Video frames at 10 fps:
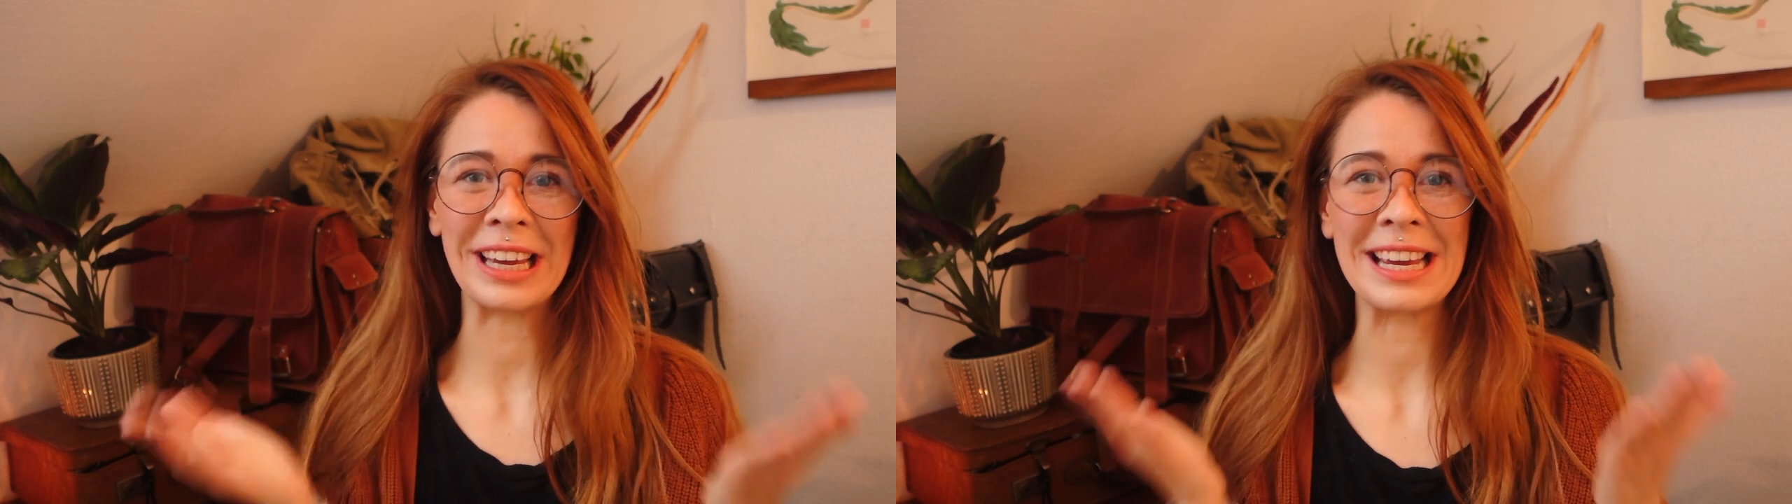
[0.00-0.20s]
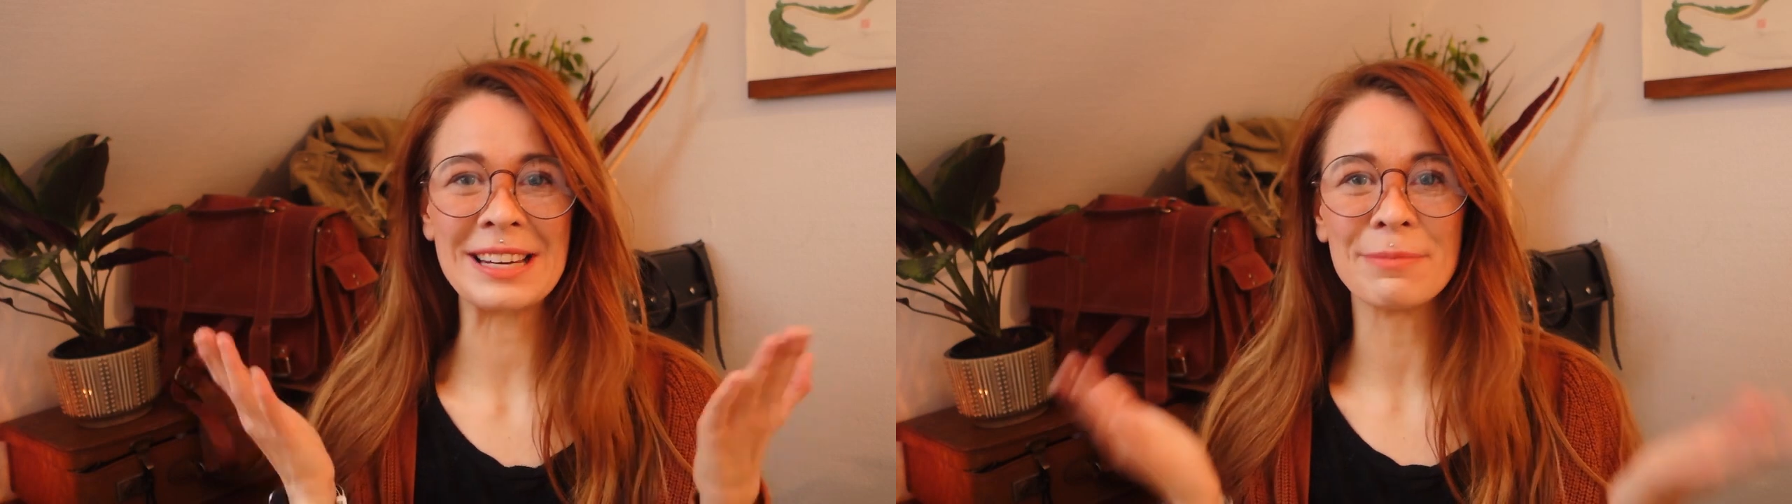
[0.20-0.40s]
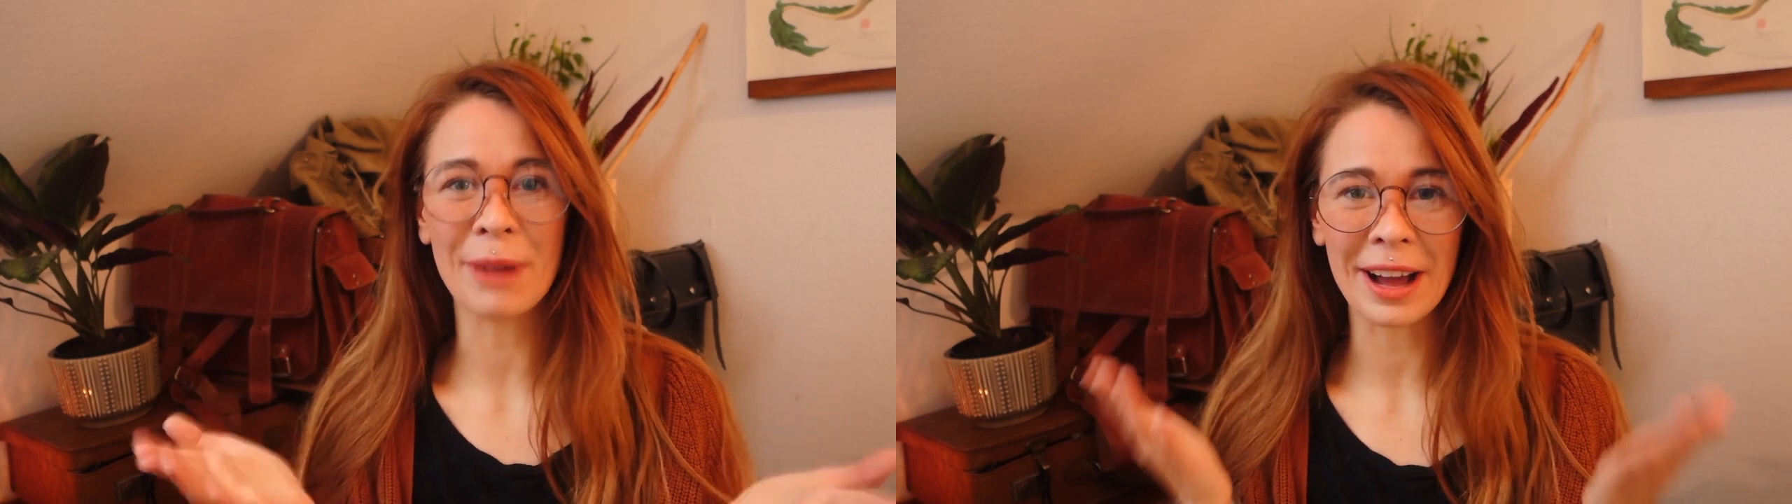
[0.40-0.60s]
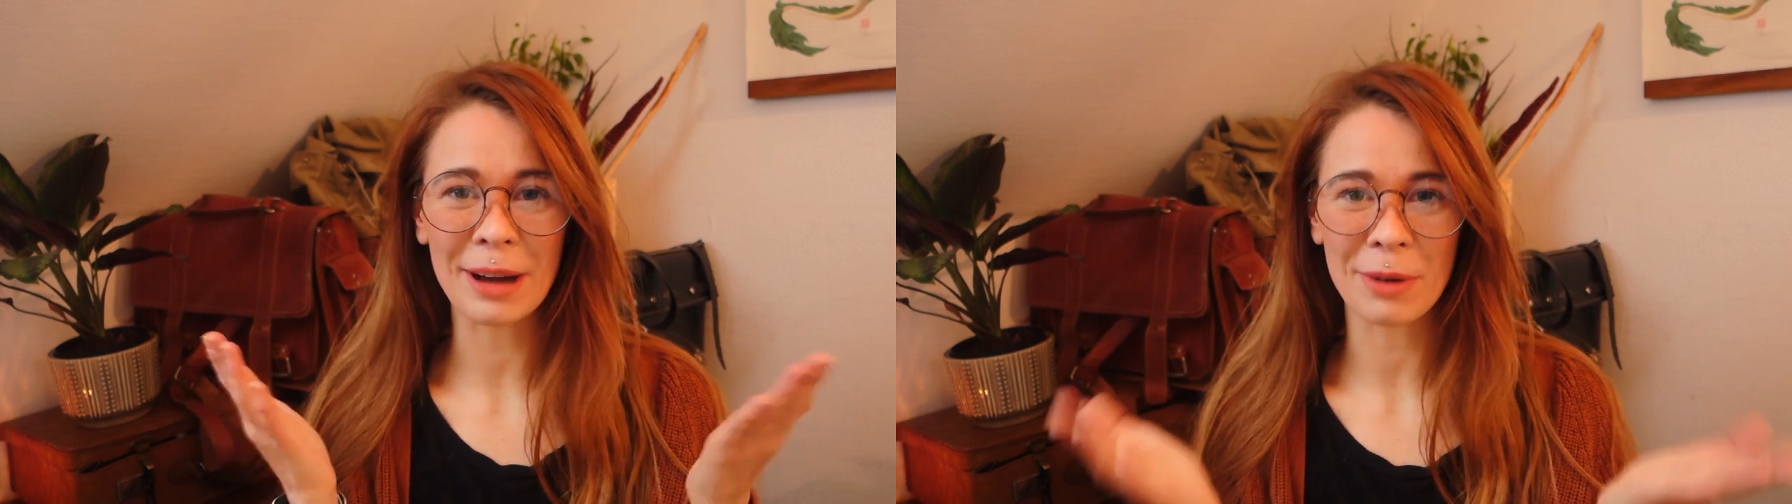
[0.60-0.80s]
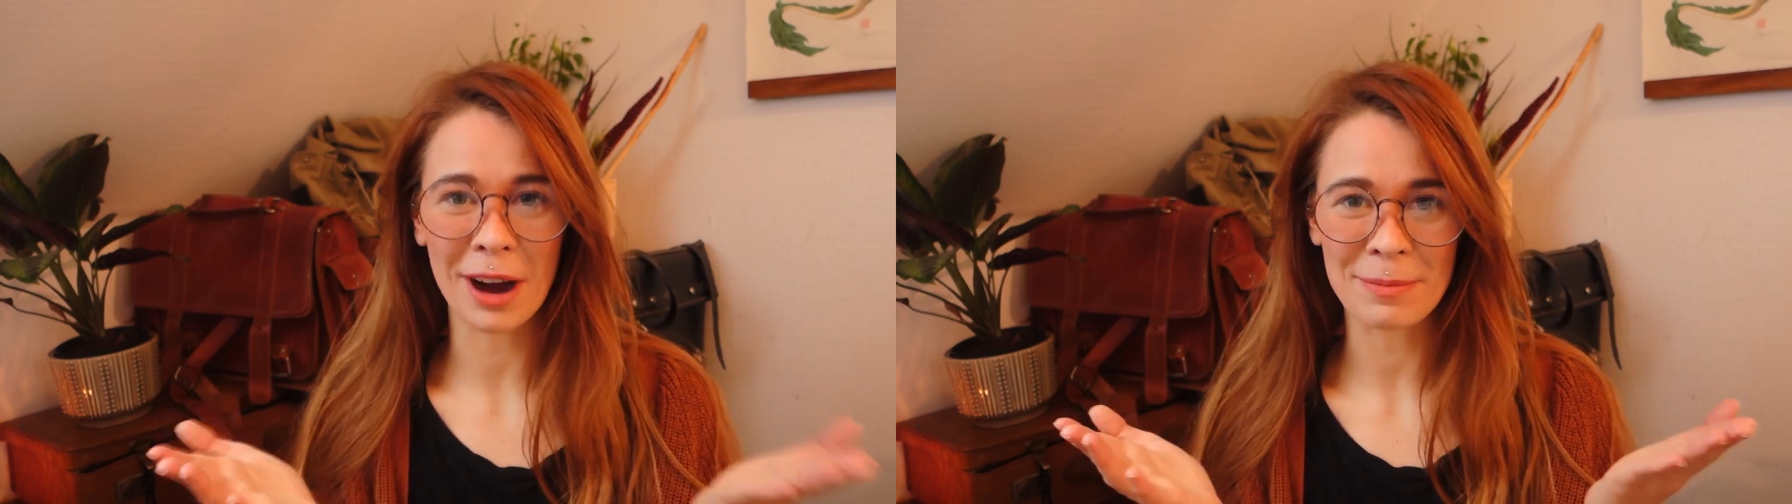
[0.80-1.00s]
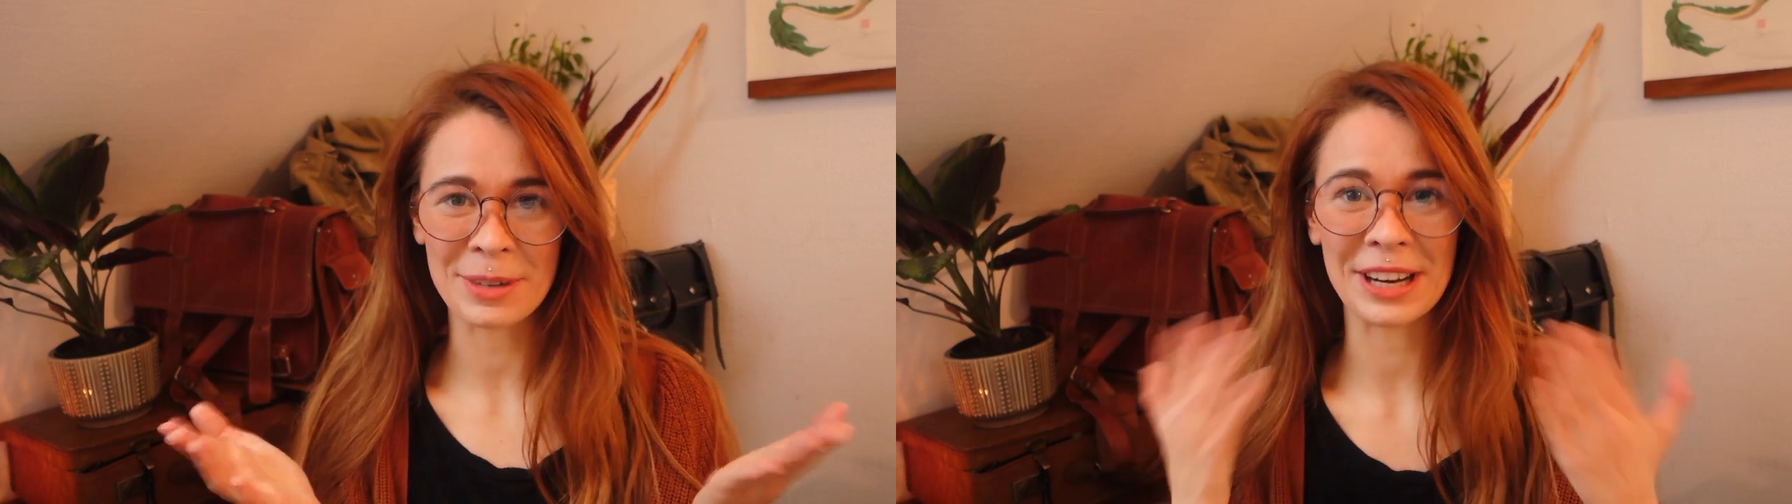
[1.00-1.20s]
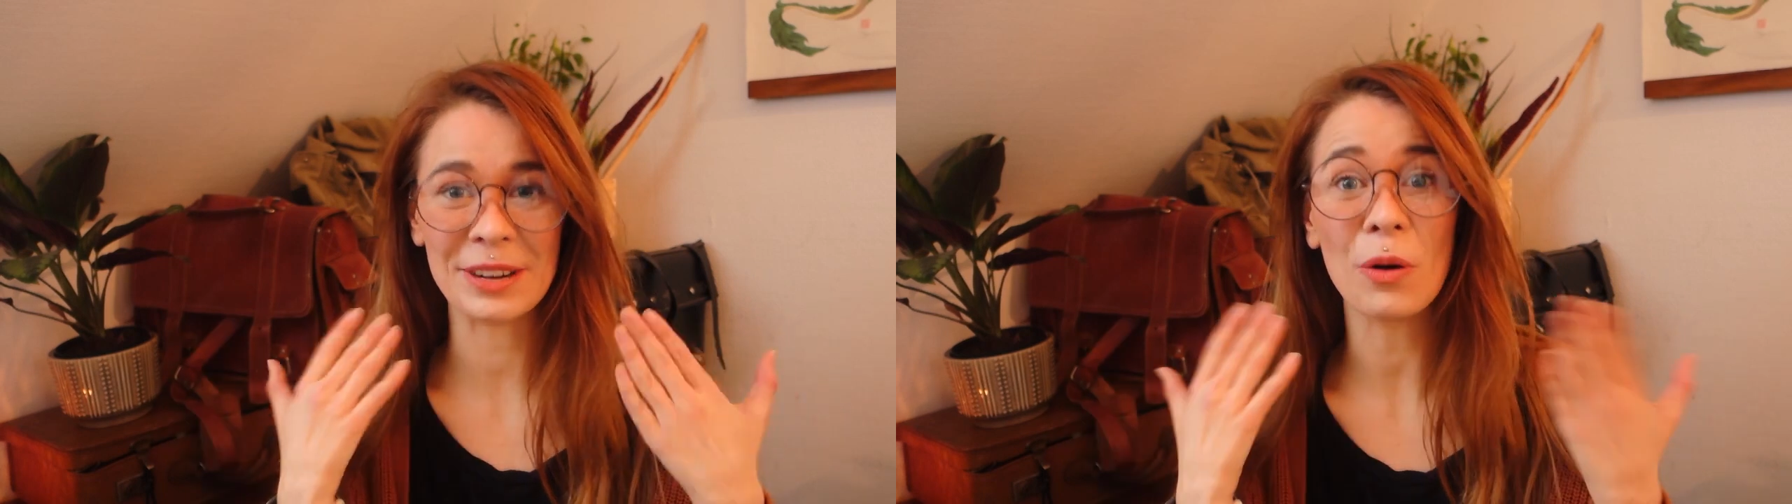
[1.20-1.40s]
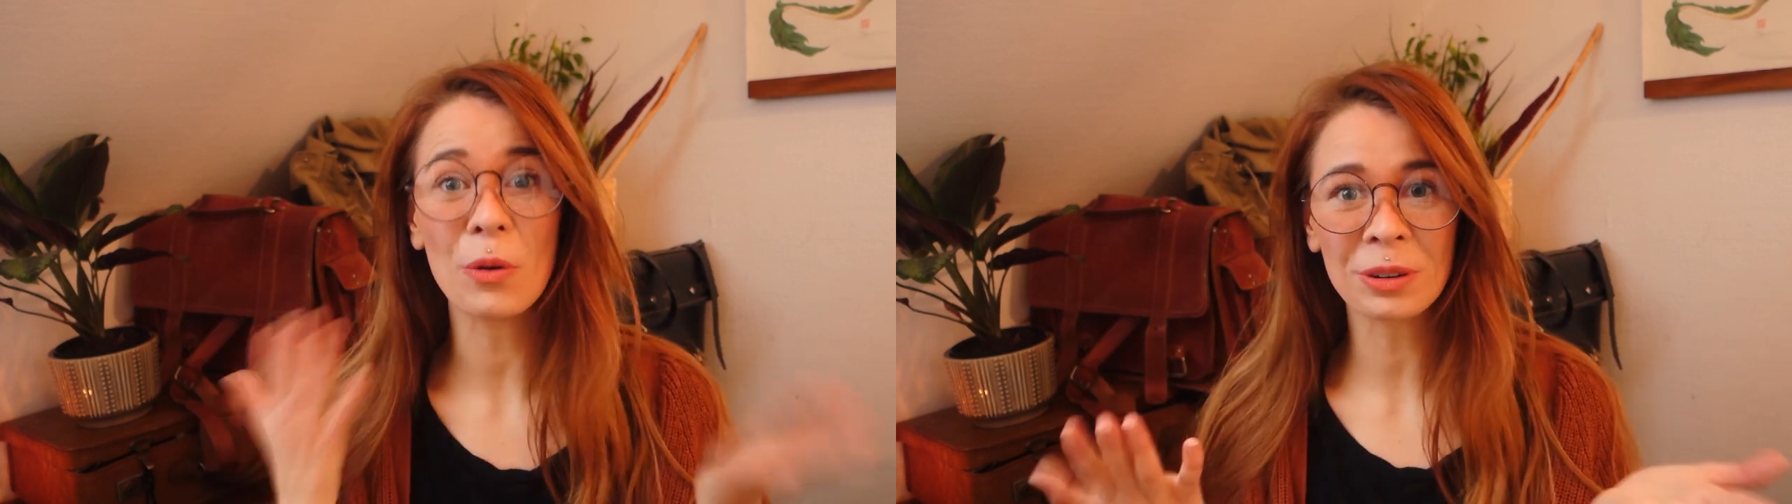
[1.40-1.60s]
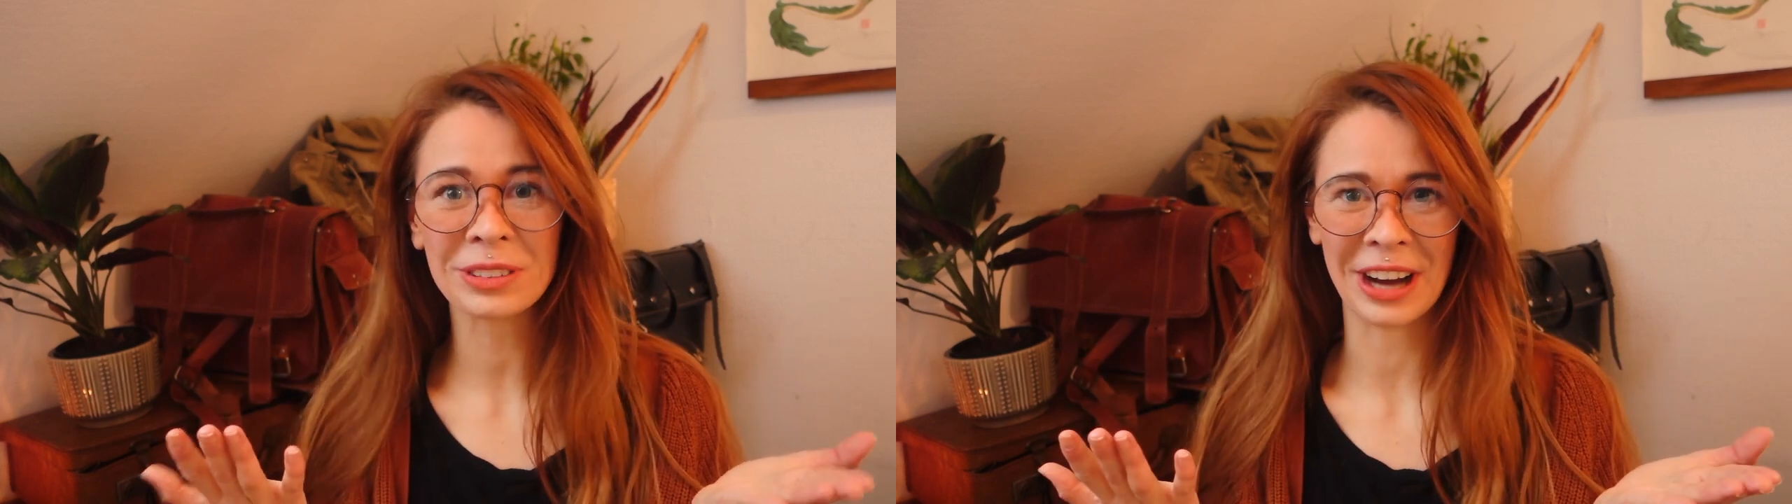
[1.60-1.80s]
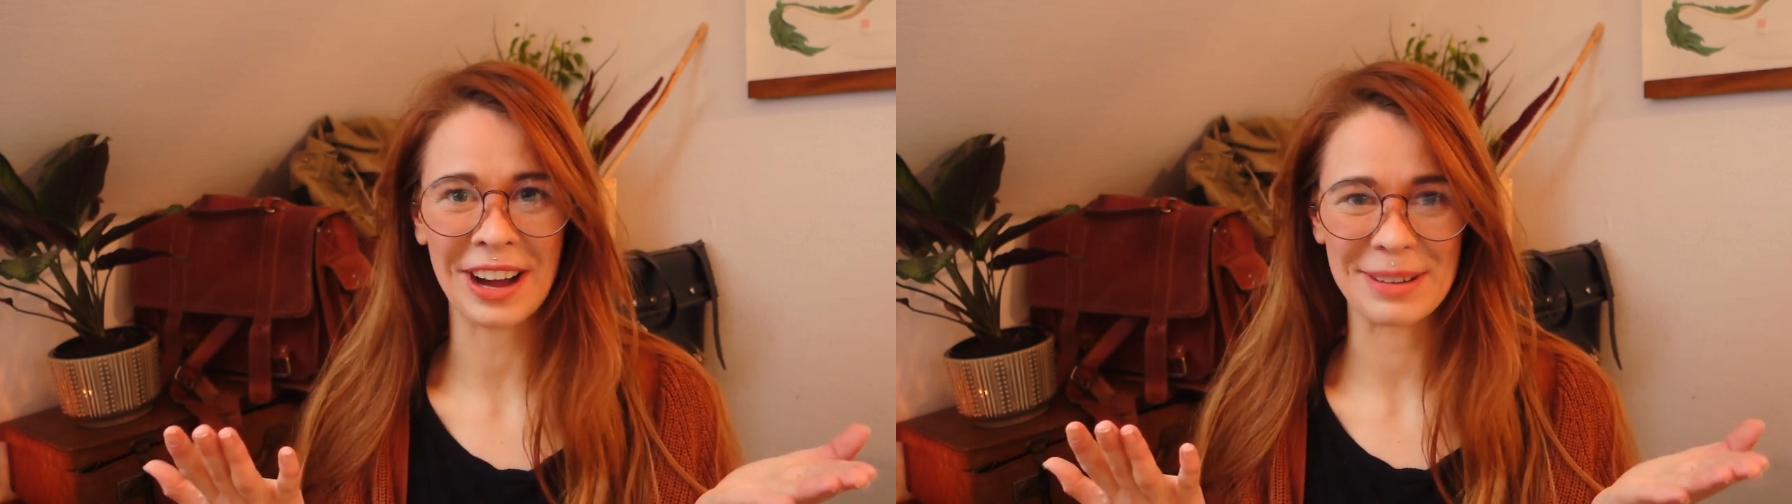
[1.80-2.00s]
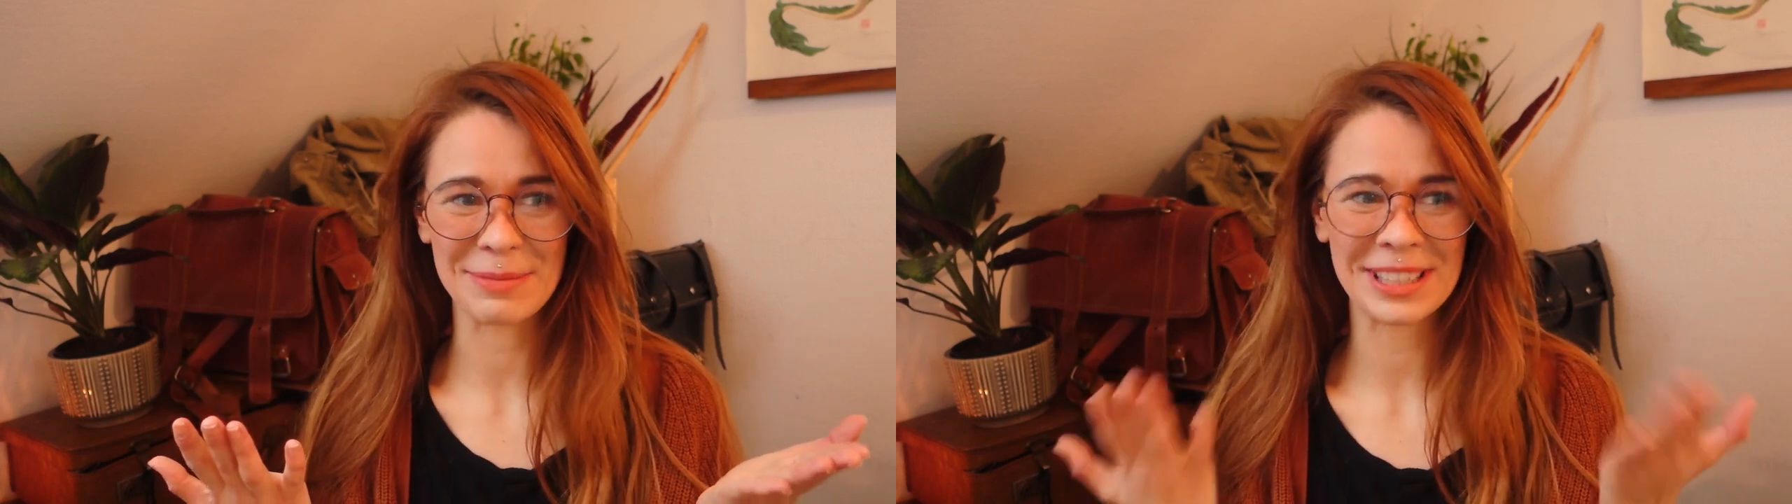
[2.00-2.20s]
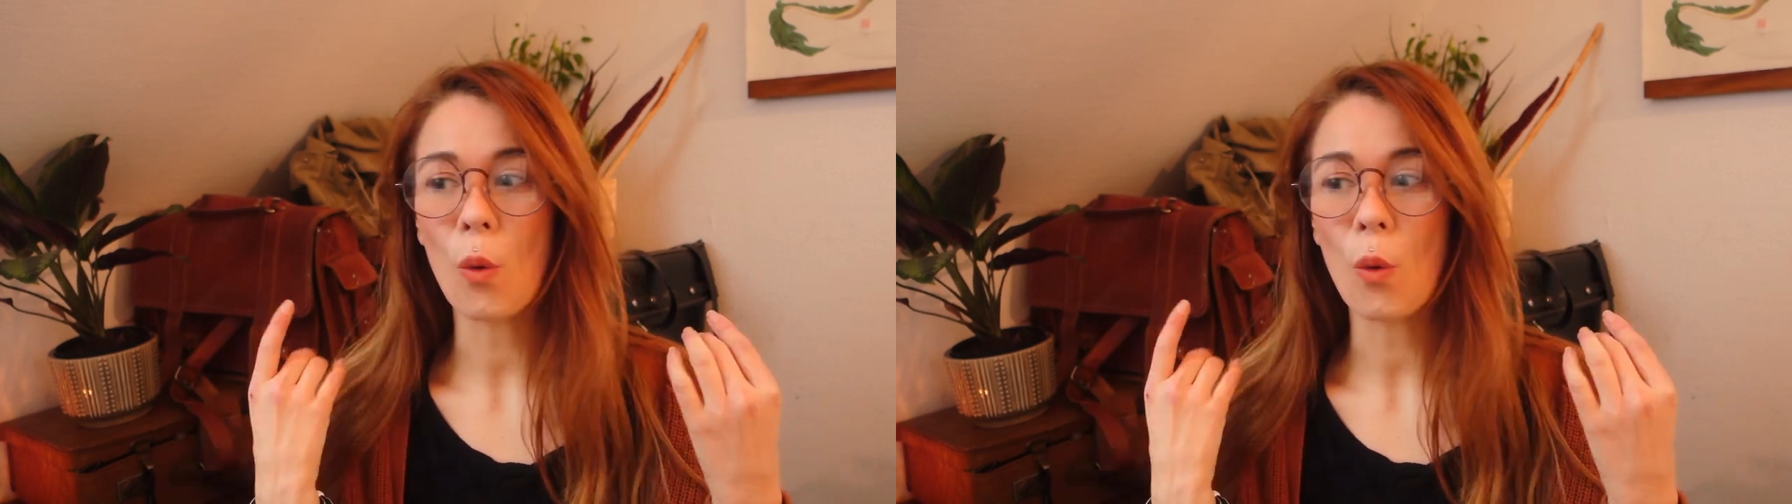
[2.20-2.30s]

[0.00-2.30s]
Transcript: in my apartment at all times.